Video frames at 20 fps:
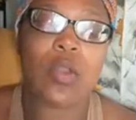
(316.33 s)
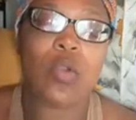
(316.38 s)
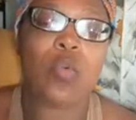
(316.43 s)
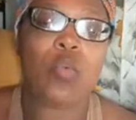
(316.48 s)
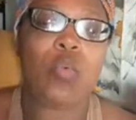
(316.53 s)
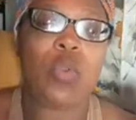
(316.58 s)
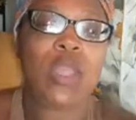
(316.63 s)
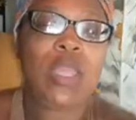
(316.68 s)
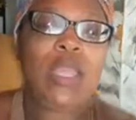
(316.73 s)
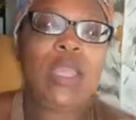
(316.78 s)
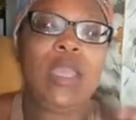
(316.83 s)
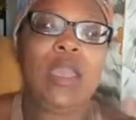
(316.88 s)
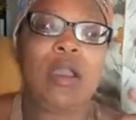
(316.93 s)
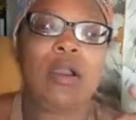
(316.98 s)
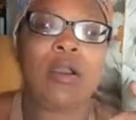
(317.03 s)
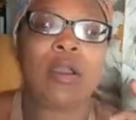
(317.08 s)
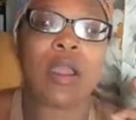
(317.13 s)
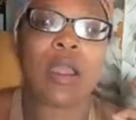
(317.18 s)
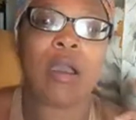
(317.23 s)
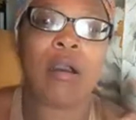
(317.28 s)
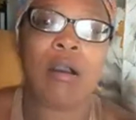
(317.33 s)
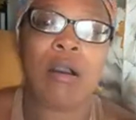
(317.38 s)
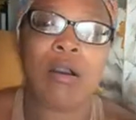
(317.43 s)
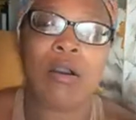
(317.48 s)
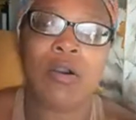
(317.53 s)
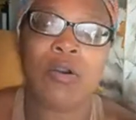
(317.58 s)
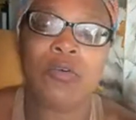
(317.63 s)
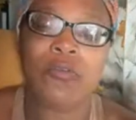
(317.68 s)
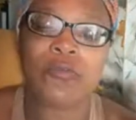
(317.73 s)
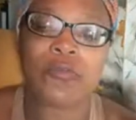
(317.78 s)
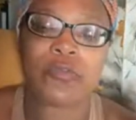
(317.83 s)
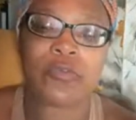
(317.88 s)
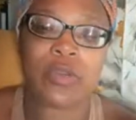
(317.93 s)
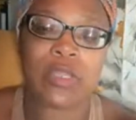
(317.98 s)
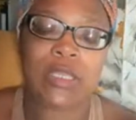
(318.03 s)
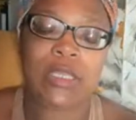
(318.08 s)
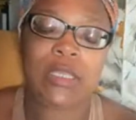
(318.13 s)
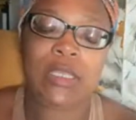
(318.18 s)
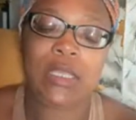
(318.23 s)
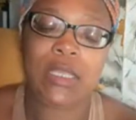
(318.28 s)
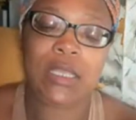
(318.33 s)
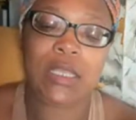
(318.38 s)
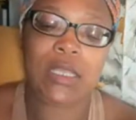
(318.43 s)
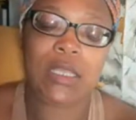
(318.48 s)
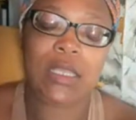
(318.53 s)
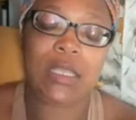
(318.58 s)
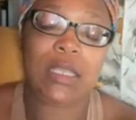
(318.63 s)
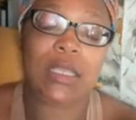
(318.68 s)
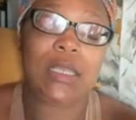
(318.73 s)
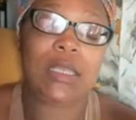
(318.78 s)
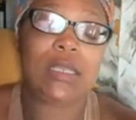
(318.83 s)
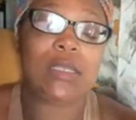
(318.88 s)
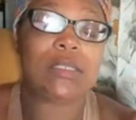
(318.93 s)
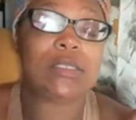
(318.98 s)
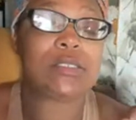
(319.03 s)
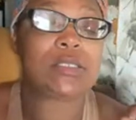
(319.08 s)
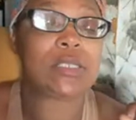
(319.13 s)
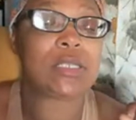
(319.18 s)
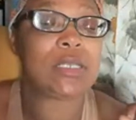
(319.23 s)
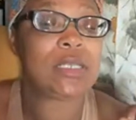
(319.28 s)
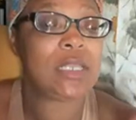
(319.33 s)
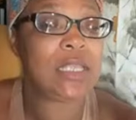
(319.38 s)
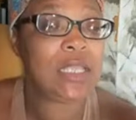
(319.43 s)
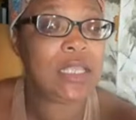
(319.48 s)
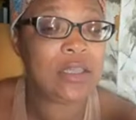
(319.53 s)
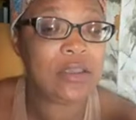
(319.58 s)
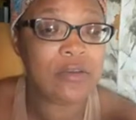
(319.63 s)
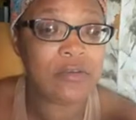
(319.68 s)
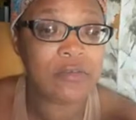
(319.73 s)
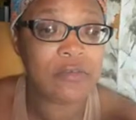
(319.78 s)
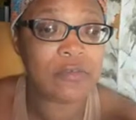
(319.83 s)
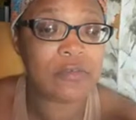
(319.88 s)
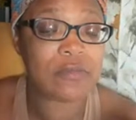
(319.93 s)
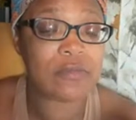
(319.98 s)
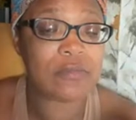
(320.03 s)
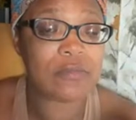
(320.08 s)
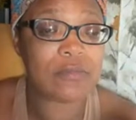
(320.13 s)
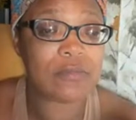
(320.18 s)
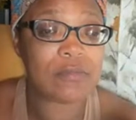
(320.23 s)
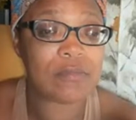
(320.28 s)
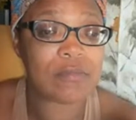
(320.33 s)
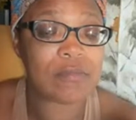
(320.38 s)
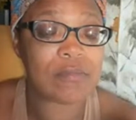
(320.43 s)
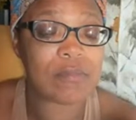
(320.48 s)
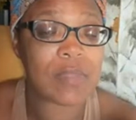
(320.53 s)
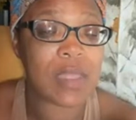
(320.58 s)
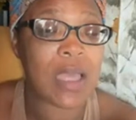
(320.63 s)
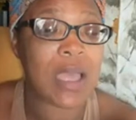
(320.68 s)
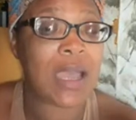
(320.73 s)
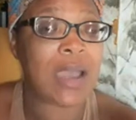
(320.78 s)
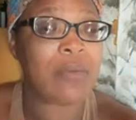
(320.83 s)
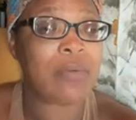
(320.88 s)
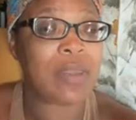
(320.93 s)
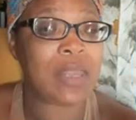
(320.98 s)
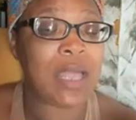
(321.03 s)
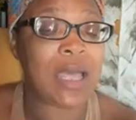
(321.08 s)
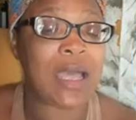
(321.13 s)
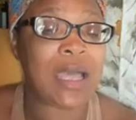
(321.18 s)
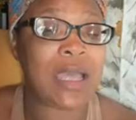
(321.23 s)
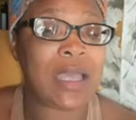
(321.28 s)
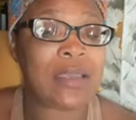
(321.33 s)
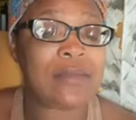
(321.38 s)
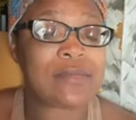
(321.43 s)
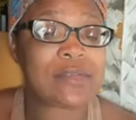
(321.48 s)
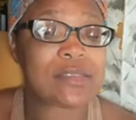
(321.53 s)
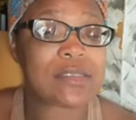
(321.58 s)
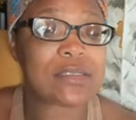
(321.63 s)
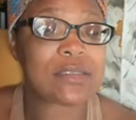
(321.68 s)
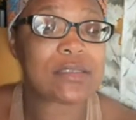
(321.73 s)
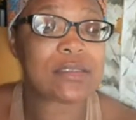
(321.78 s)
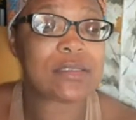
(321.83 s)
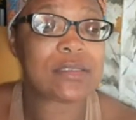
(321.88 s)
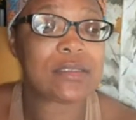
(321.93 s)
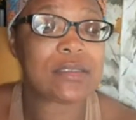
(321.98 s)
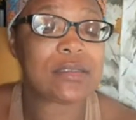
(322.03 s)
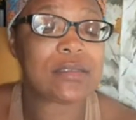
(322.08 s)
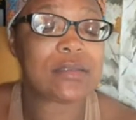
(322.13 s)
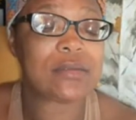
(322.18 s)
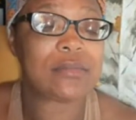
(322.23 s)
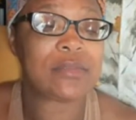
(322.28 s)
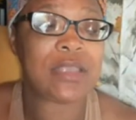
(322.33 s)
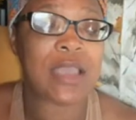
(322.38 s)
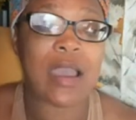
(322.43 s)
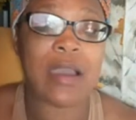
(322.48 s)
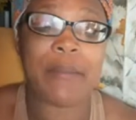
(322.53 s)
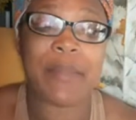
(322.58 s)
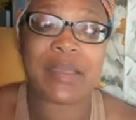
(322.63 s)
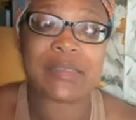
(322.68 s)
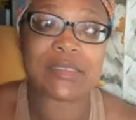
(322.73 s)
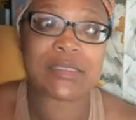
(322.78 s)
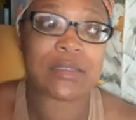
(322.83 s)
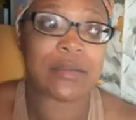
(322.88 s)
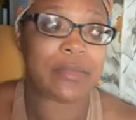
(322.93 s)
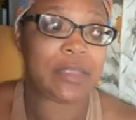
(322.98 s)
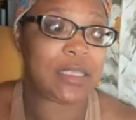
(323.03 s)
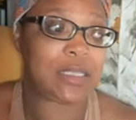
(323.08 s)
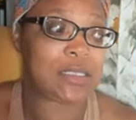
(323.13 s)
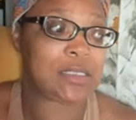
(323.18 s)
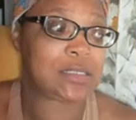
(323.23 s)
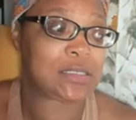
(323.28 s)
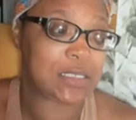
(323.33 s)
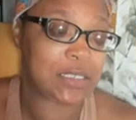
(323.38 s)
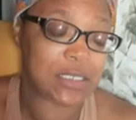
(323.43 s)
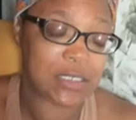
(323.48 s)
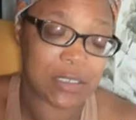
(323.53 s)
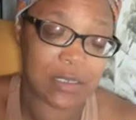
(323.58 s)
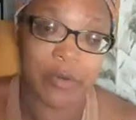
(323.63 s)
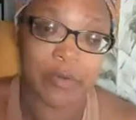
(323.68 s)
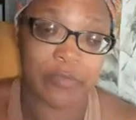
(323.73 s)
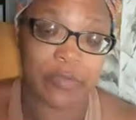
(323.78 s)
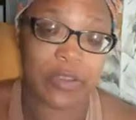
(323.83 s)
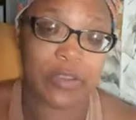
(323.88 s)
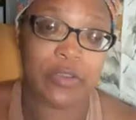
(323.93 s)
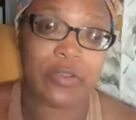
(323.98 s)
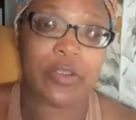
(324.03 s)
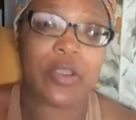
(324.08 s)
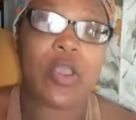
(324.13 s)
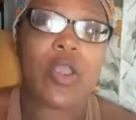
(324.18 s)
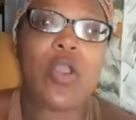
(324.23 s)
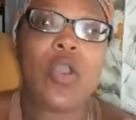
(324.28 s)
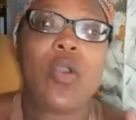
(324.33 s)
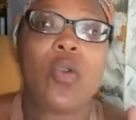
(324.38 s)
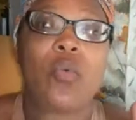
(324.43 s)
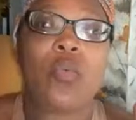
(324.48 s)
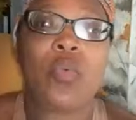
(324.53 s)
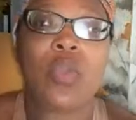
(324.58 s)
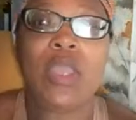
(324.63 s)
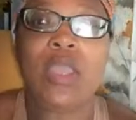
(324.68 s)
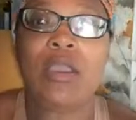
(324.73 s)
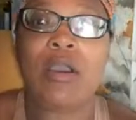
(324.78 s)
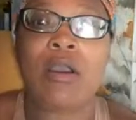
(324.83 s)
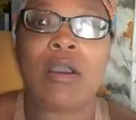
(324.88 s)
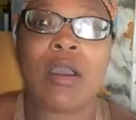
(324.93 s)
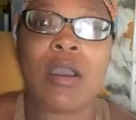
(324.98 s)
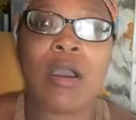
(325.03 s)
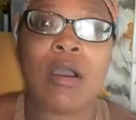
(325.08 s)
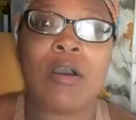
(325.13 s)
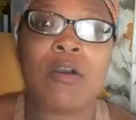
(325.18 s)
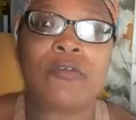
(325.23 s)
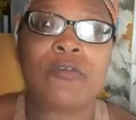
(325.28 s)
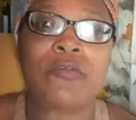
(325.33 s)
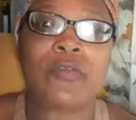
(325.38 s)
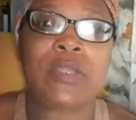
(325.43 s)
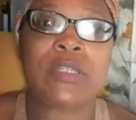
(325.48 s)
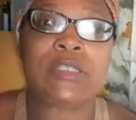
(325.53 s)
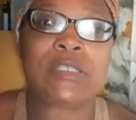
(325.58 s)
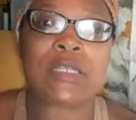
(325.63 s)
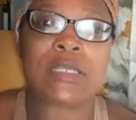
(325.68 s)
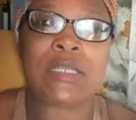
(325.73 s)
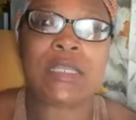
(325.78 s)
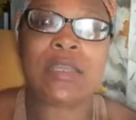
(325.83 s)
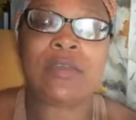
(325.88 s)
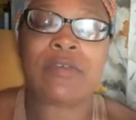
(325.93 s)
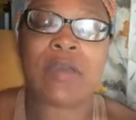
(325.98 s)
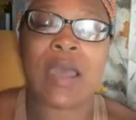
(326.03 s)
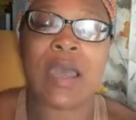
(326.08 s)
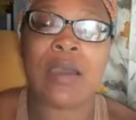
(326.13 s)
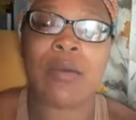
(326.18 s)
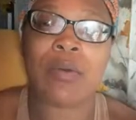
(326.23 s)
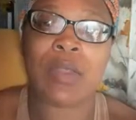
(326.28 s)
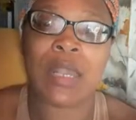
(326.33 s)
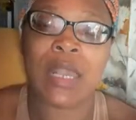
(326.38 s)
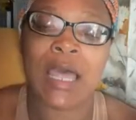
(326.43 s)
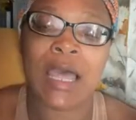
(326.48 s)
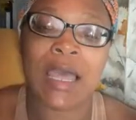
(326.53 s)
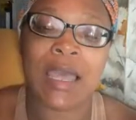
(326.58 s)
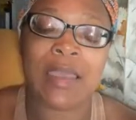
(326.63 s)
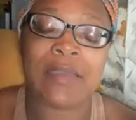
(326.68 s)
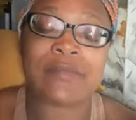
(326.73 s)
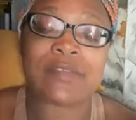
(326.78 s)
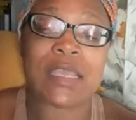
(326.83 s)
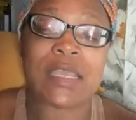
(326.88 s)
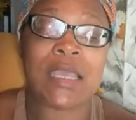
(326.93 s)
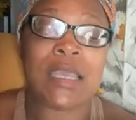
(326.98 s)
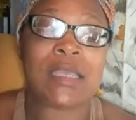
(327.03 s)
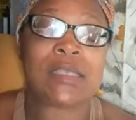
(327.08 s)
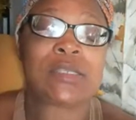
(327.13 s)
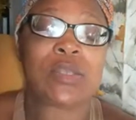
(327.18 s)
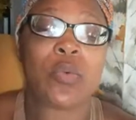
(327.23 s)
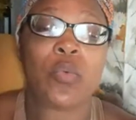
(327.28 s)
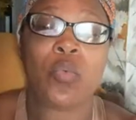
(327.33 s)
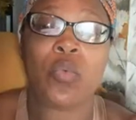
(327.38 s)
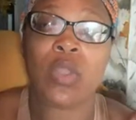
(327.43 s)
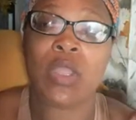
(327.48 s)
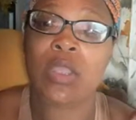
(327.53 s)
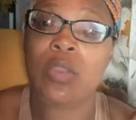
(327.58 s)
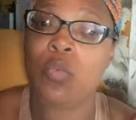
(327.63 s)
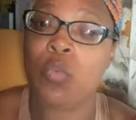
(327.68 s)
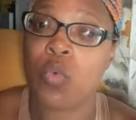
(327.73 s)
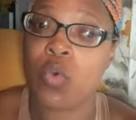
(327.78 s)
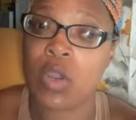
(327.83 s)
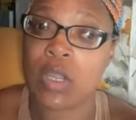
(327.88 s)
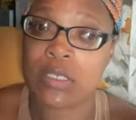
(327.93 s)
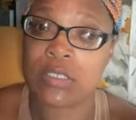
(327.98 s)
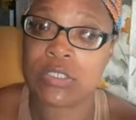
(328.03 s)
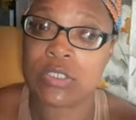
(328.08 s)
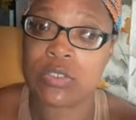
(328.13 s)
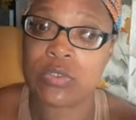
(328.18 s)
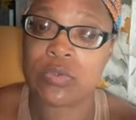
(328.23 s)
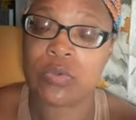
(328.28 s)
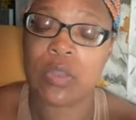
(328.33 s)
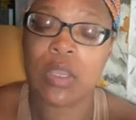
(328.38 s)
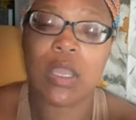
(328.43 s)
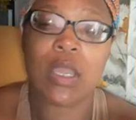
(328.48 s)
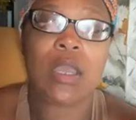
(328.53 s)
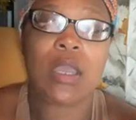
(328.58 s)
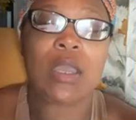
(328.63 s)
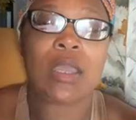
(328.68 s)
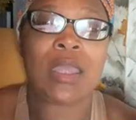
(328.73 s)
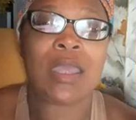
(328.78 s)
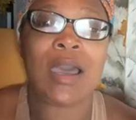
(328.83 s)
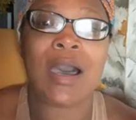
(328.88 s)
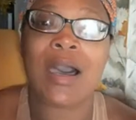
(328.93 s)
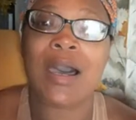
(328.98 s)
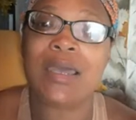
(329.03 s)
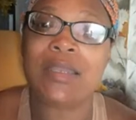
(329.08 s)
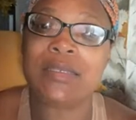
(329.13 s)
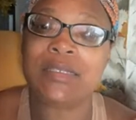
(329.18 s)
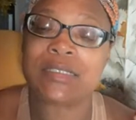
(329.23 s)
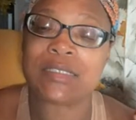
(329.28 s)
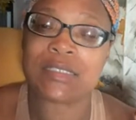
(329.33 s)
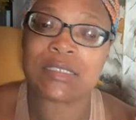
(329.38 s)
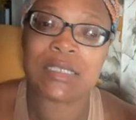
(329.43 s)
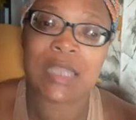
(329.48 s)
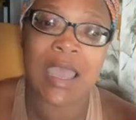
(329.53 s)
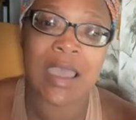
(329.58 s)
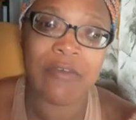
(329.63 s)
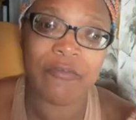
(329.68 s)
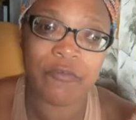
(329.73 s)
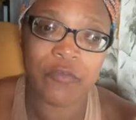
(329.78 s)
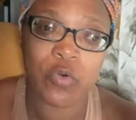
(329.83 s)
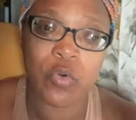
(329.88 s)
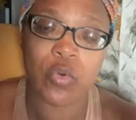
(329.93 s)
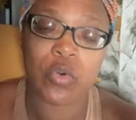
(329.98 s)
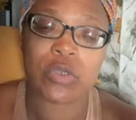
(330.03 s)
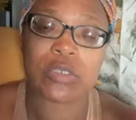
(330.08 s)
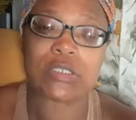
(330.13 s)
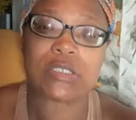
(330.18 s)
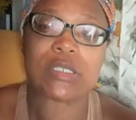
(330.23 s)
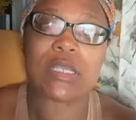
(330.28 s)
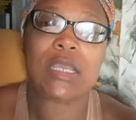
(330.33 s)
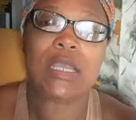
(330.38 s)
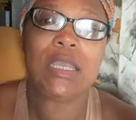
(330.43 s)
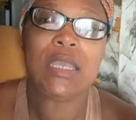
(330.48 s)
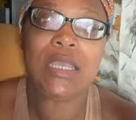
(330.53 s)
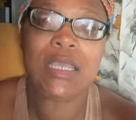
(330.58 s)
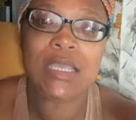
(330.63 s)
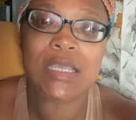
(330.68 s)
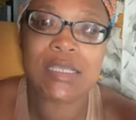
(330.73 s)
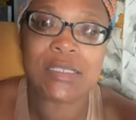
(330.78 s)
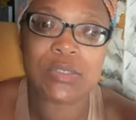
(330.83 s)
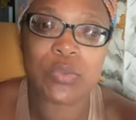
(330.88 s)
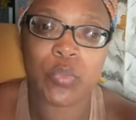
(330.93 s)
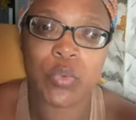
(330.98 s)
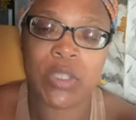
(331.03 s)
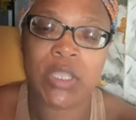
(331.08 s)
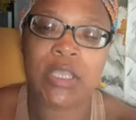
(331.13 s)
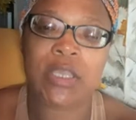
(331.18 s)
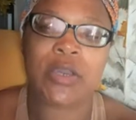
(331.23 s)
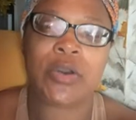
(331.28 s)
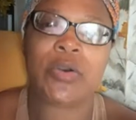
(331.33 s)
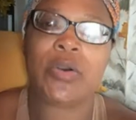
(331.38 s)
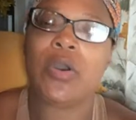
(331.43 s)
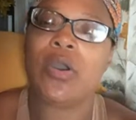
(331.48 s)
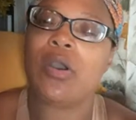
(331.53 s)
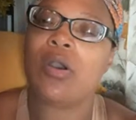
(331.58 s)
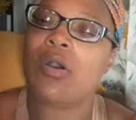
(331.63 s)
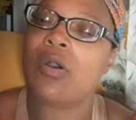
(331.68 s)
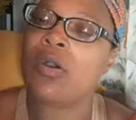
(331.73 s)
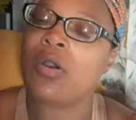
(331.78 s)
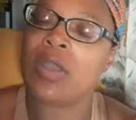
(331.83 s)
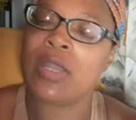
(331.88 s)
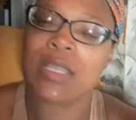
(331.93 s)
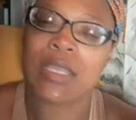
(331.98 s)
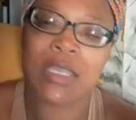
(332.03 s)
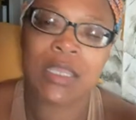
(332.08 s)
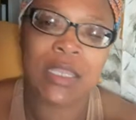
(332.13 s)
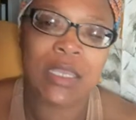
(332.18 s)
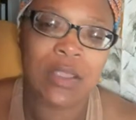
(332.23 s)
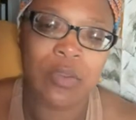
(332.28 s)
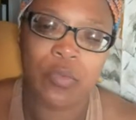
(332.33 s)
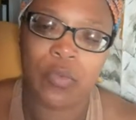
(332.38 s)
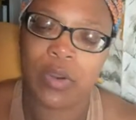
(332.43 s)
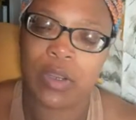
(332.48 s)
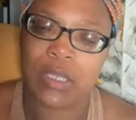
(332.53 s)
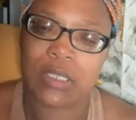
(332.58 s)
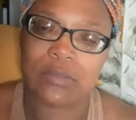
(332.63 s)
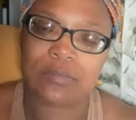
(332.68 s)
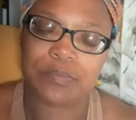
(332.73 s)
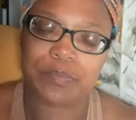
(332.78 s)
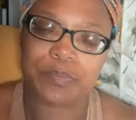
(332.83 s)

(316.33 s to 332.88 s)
We are all free to live our lives. Y'all, my stomach is cutting over here. We are all free to live our lives as we want to. God does not force his will on anyone.